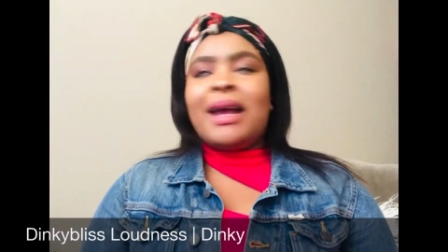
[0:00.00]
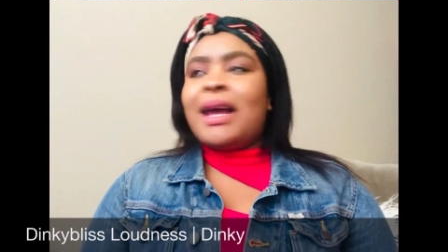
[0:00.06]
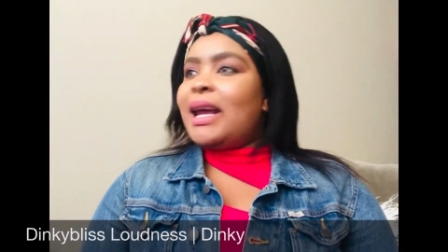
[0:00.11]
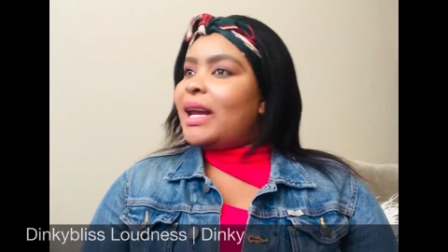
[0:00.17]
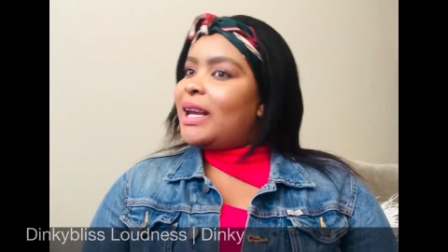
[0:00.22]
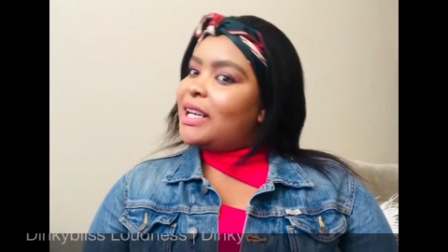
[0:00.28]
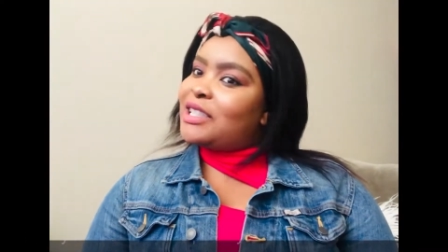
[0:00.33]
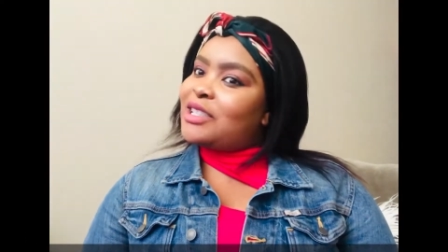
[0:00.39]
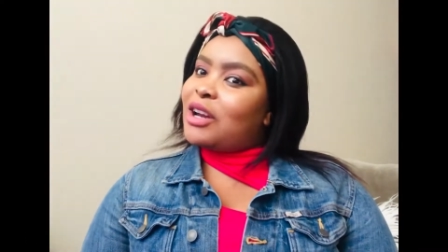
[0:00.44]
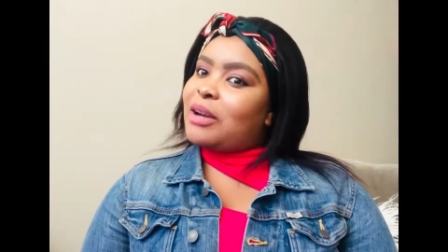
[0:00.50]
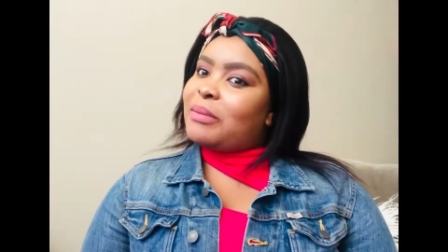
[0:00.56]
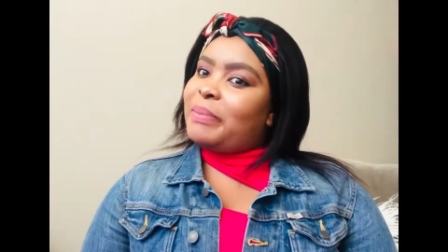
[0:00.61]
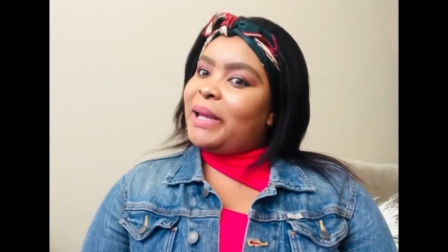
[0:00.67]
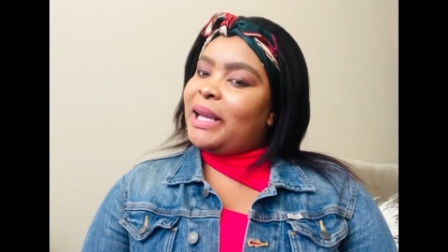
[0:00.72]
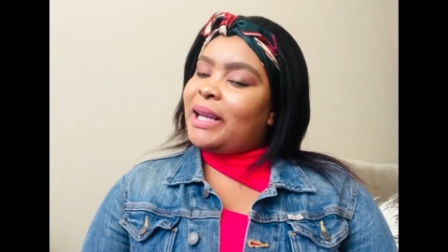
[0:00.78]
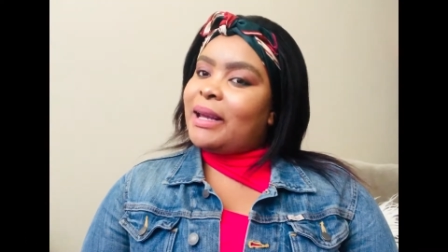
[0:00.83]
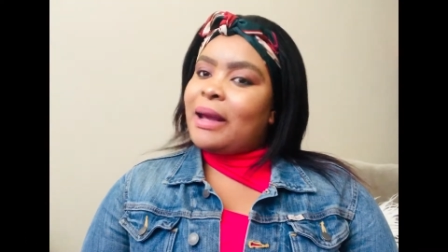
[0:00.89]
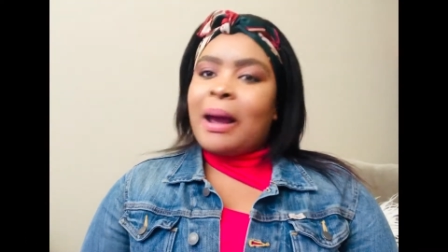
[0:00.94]
It is not
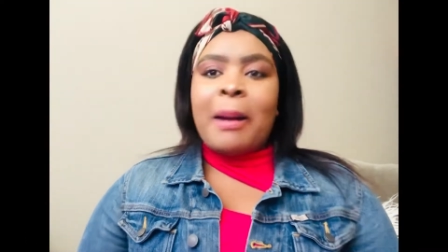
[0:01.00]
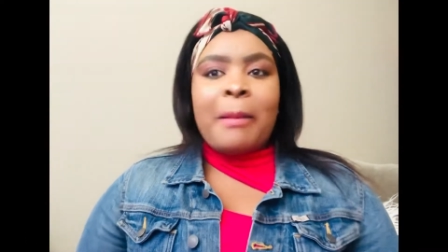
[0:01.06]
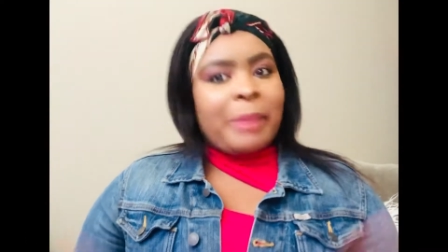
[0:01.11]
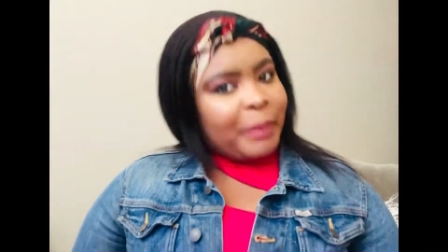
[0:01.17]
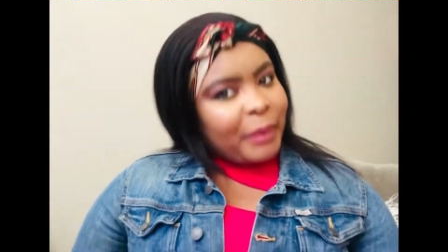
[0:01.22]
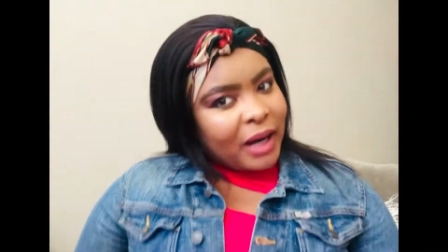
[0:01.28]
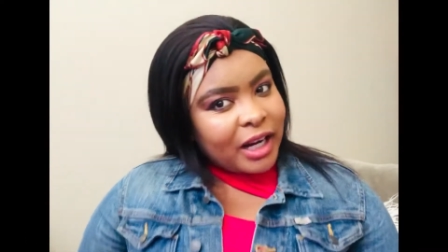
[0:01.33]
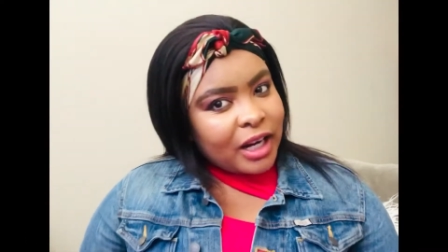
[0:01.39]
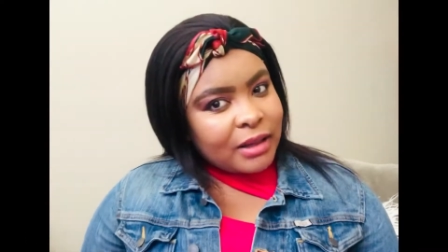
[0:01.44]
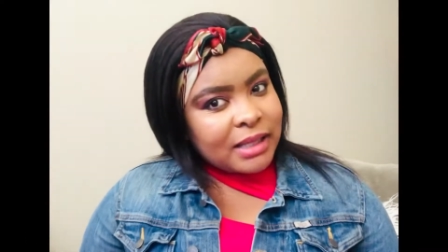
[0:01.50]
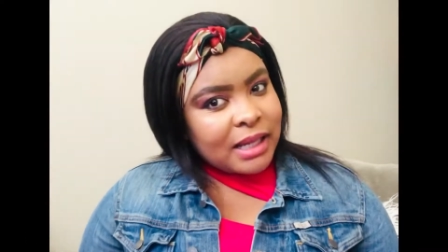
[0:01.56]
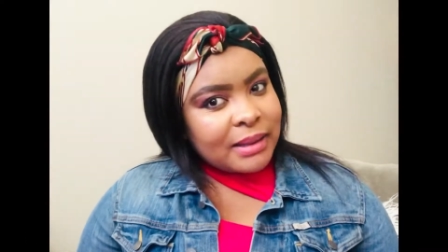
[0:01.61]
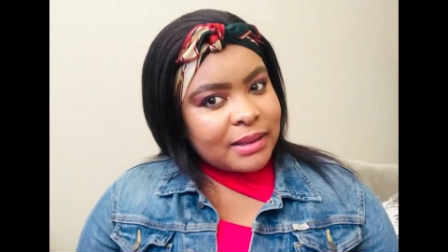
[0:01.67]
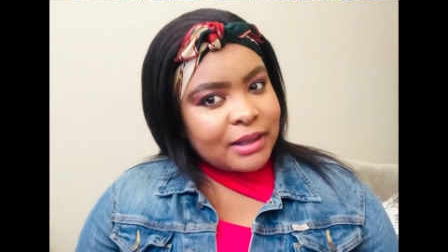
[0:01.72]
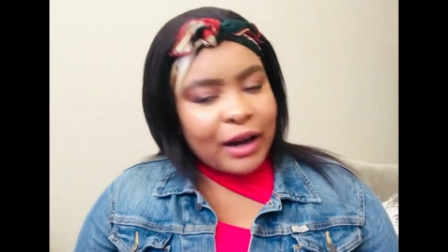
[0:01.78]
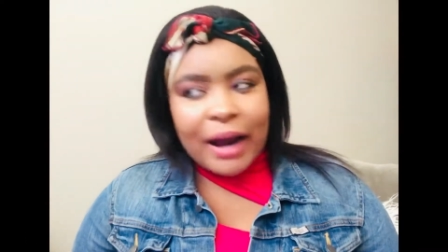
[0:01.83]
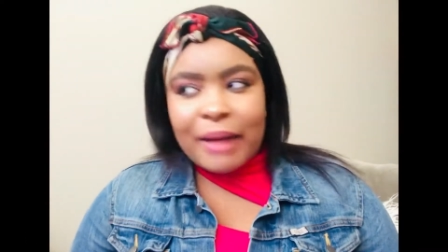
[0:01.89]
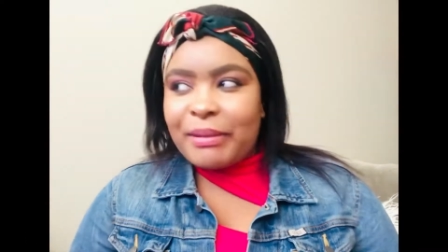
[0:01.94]
big. People are not
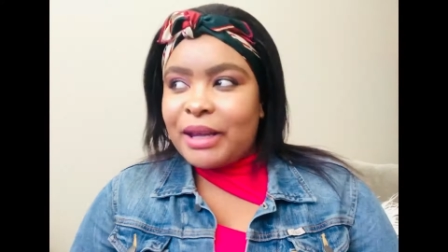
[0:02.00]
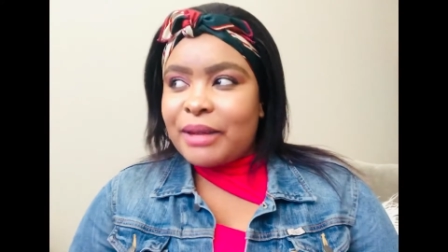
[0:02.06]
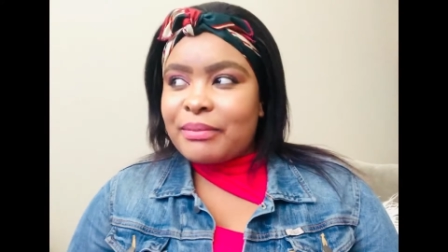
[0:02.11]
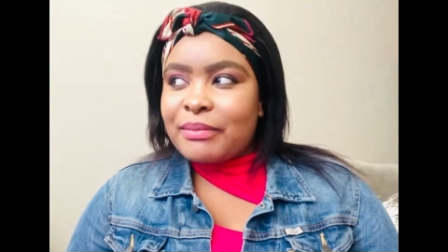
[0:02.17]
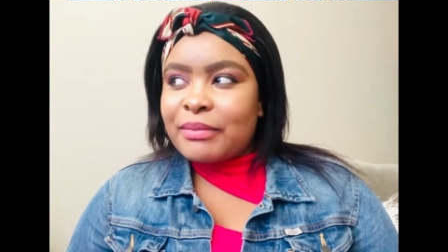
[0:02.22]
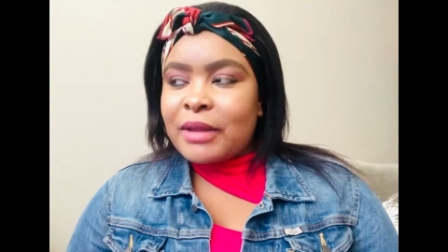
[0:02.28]
subscribing.